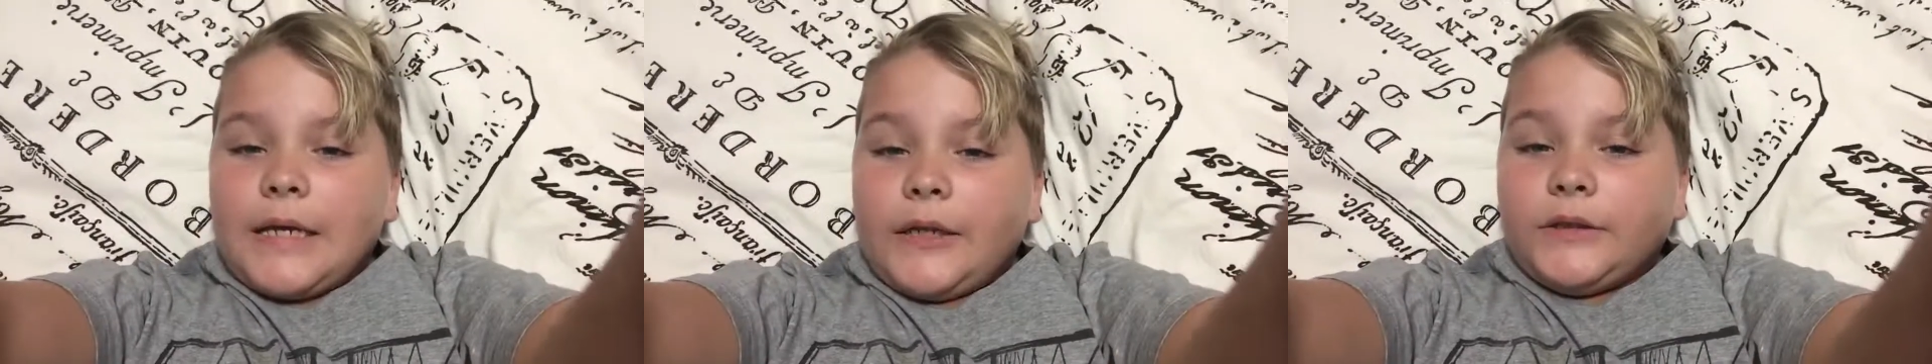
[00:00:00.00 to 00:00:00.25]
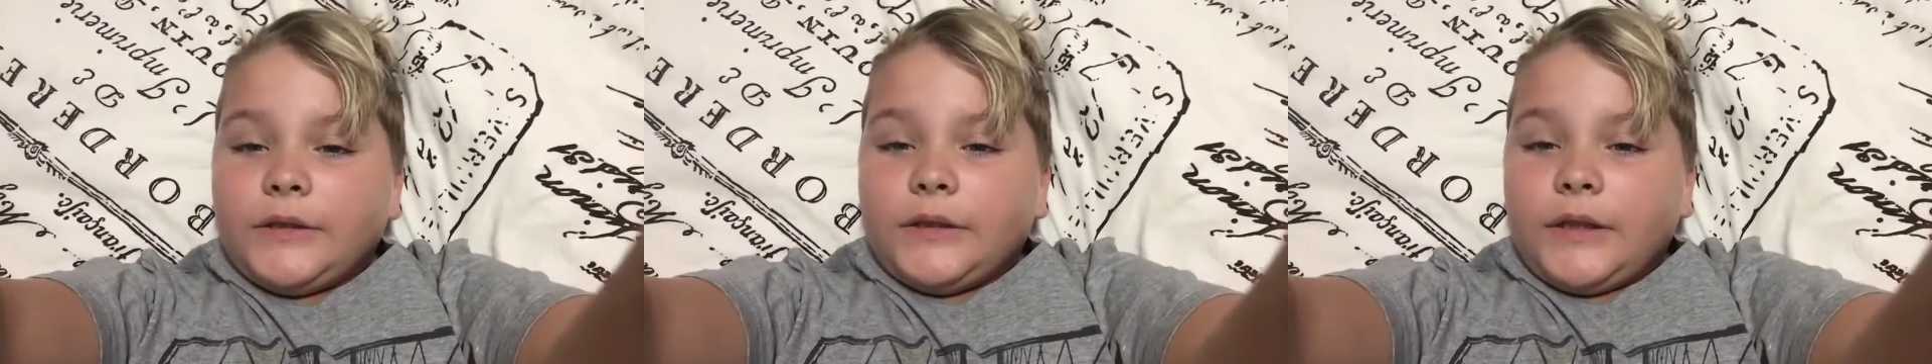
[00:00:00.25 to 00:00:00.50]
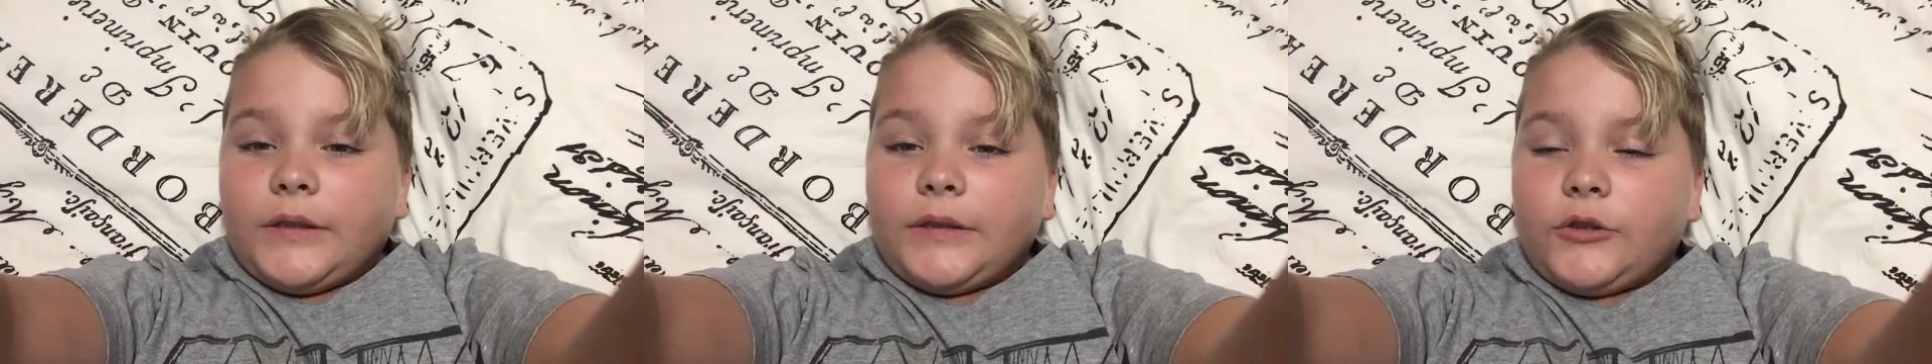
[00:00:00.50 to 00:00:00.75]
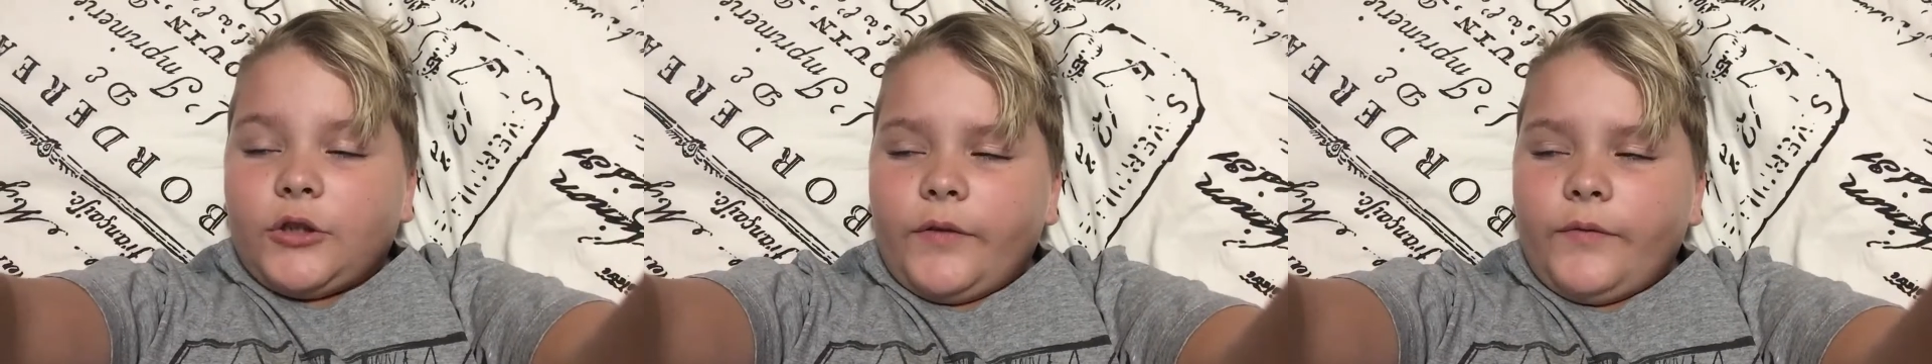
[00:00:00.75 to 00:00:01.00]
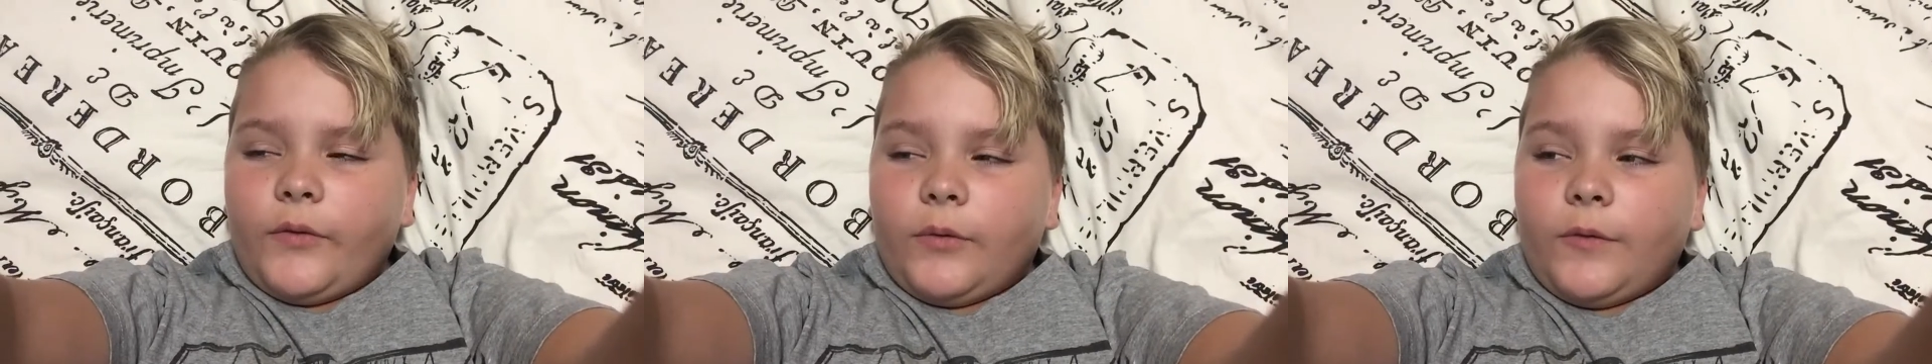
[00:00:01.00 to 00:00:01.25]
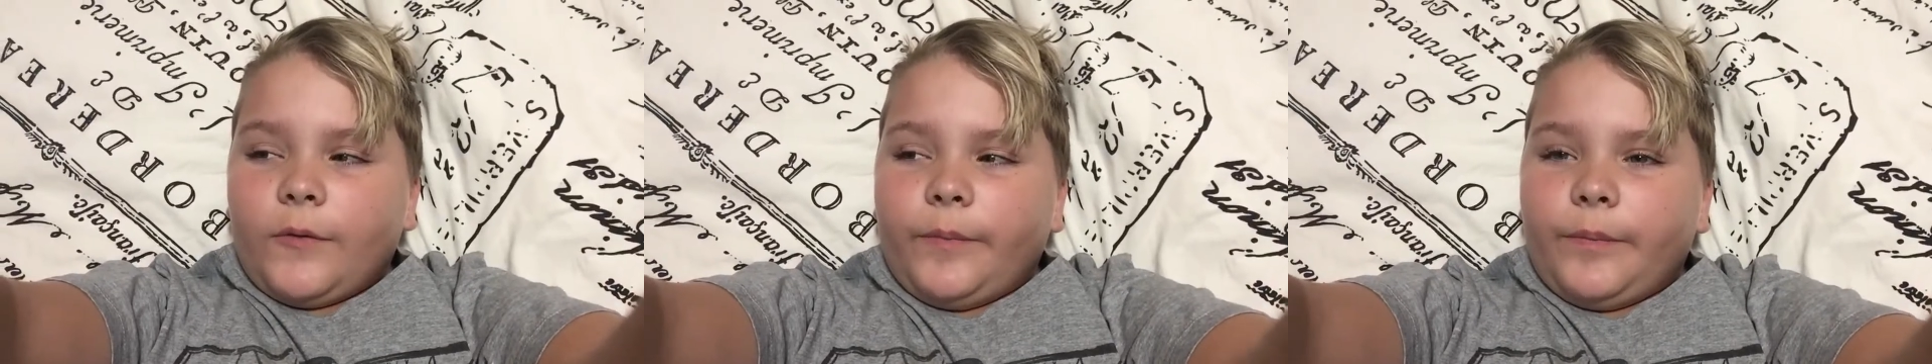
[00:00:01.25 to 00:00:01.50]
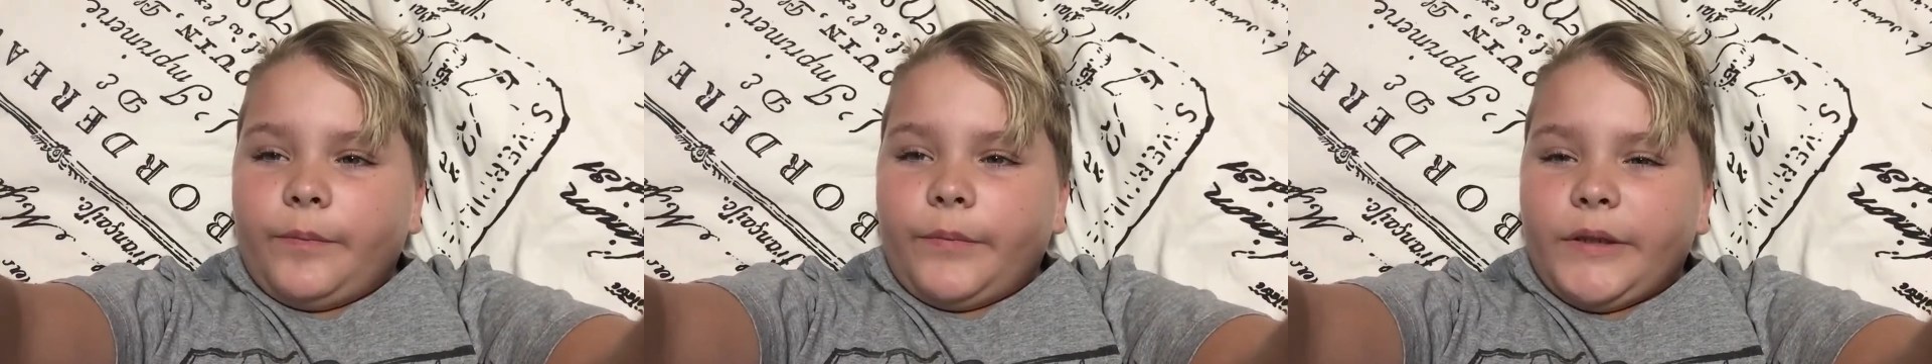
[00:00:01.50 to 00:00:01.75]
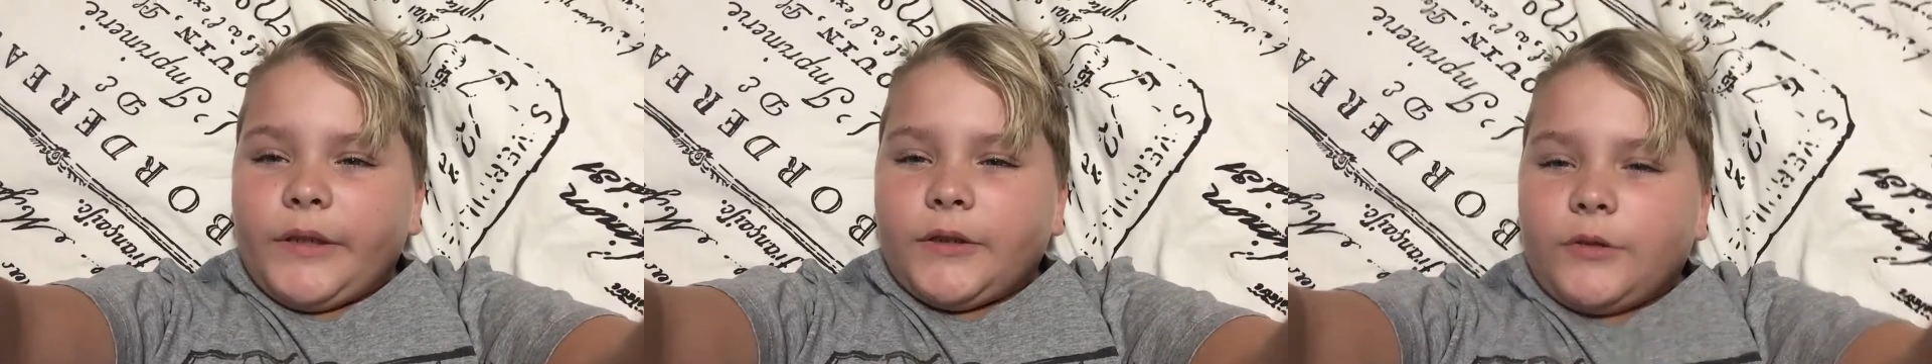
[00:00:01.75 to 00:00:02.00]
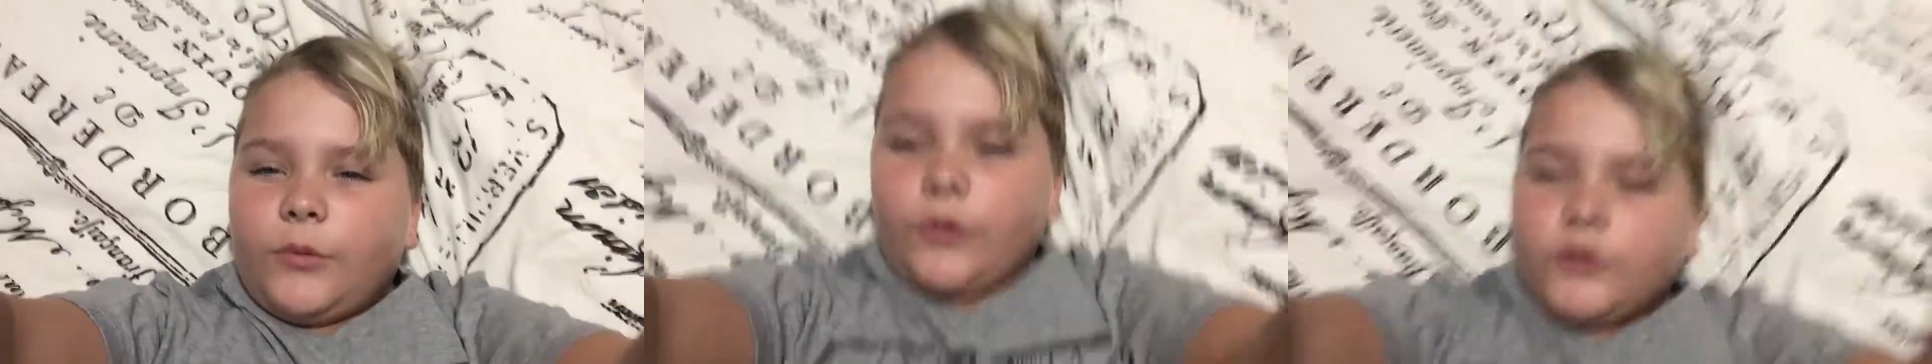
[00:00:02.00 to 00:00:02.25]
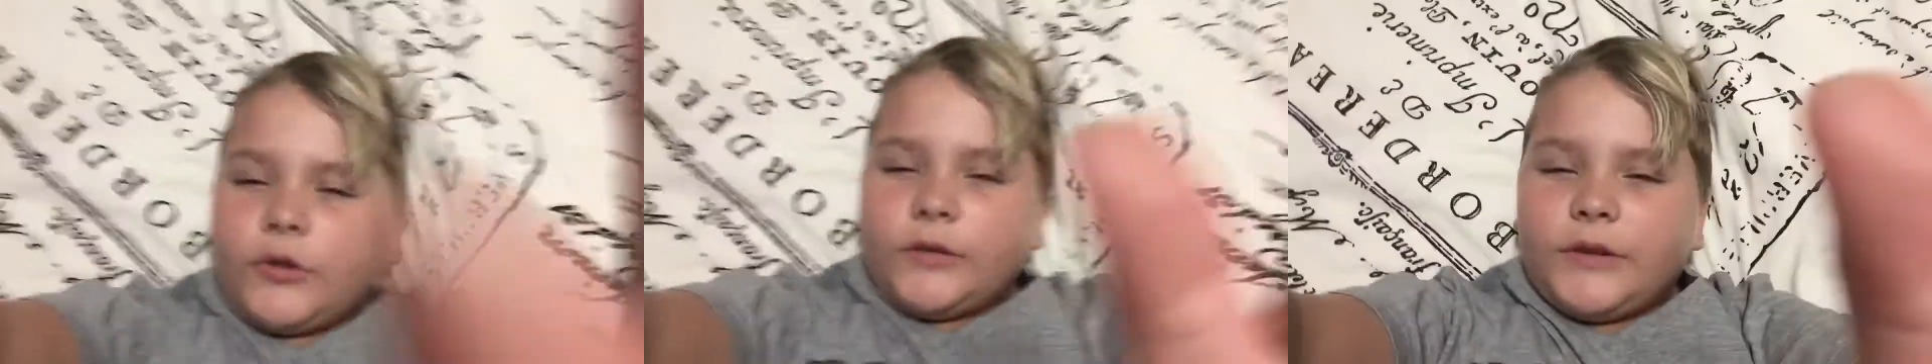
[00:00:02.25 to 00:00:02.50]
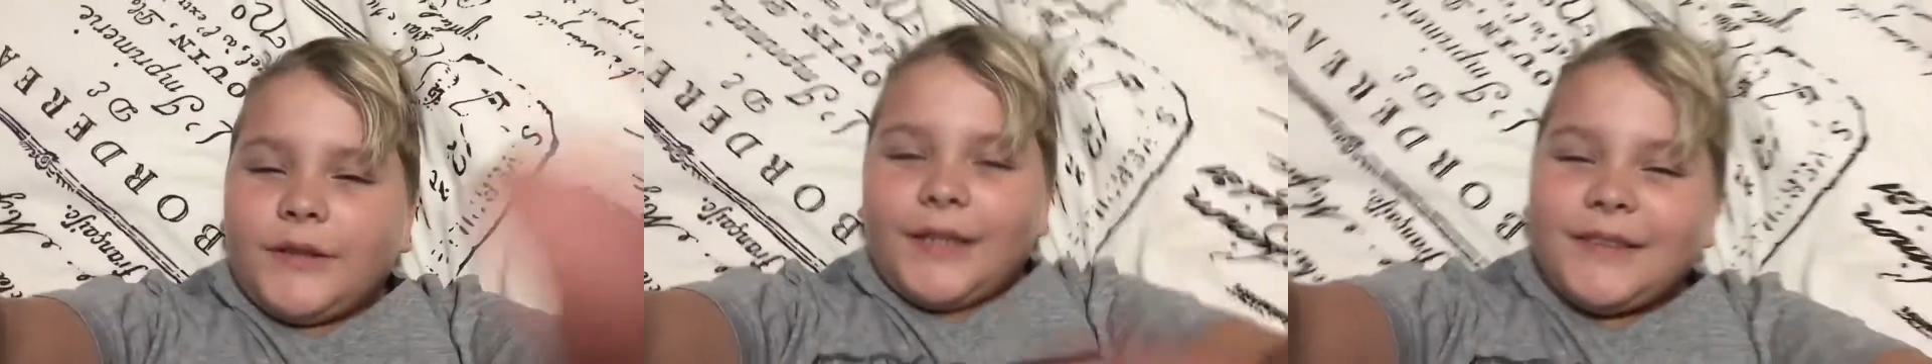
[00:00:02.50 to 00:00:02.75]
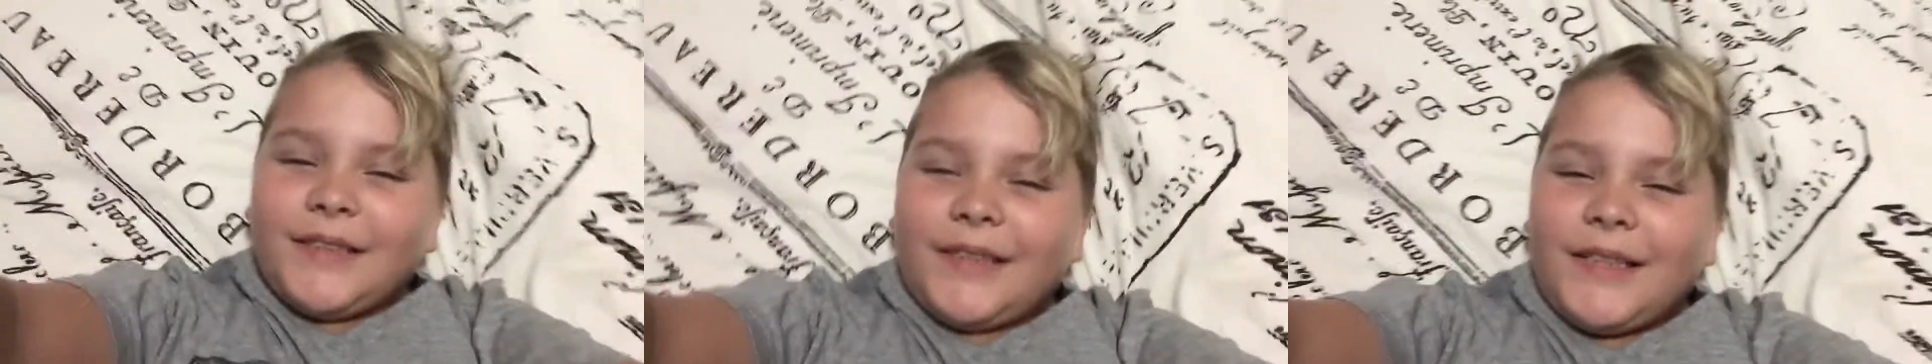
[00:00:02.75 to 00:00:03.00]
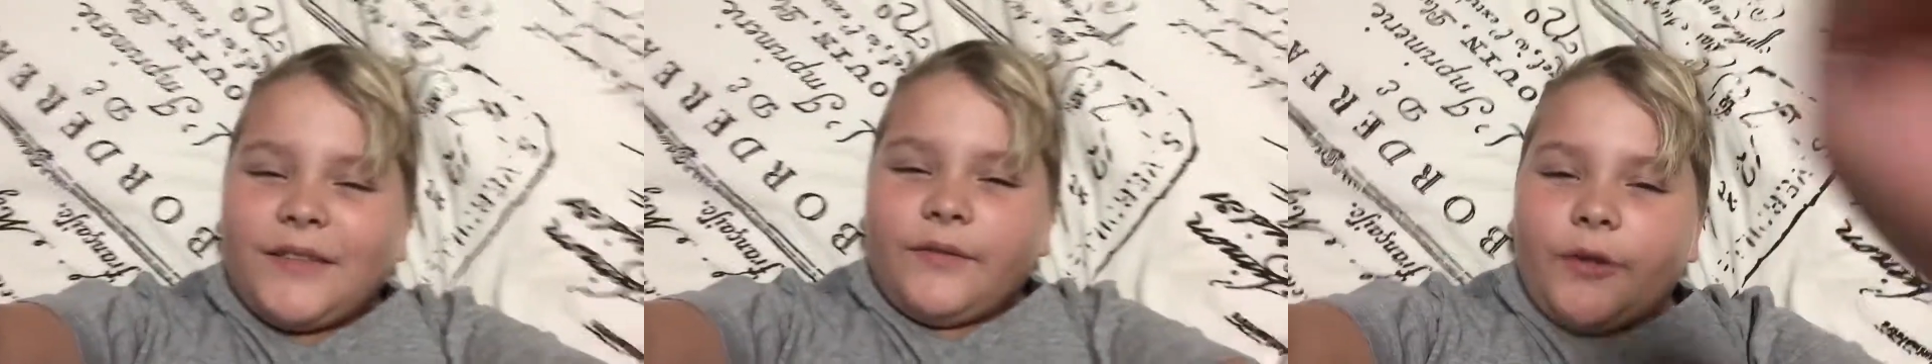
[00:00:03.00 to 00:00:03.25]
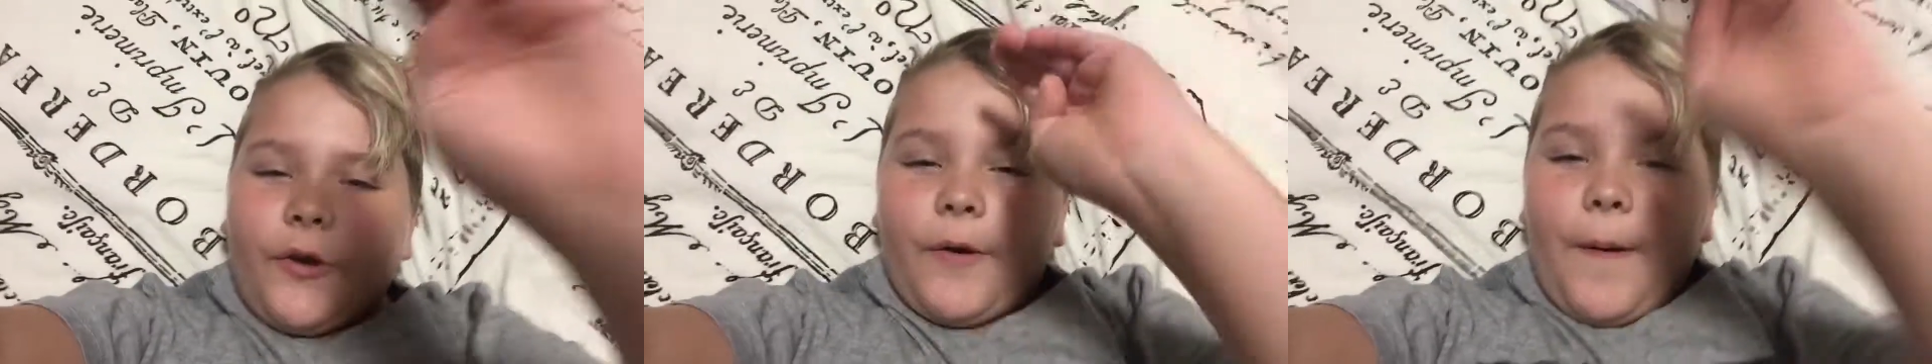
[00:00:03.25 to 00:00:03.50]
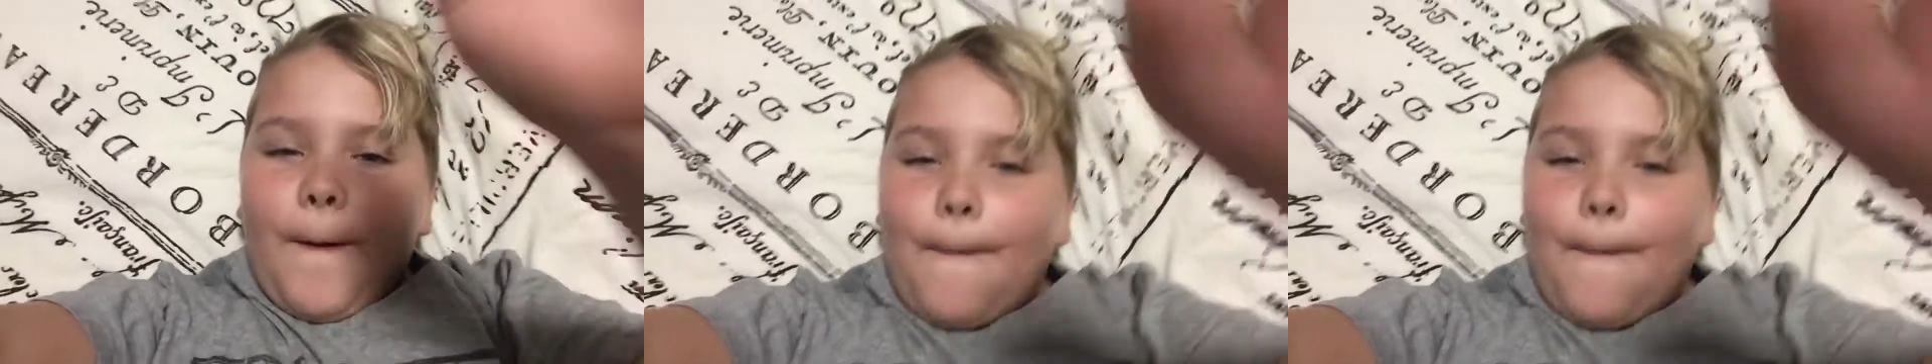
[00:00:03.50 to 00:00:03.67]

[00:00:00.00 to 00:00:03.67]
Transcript: I'll see you guys. I tried to film the beach house as well, so I'll see you guys in the next video.